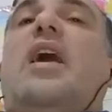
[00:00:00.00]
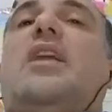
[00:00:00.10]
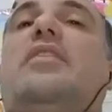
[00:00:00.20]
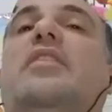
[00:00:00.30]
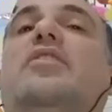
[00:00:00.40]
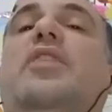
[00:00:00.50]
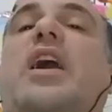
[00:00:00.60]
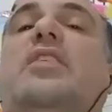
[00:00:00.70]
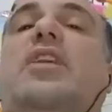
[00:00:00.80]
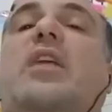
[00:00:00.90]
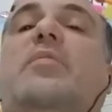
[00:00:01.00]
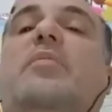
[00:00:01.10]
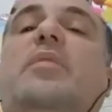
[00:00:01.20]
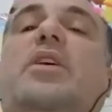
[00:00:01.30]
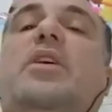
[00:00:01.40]
and the United Arab
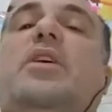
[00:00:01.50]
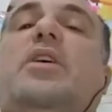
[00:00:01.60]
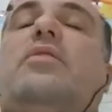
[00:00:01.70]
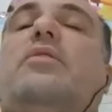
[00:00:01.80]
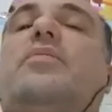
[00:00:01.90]
Emirates.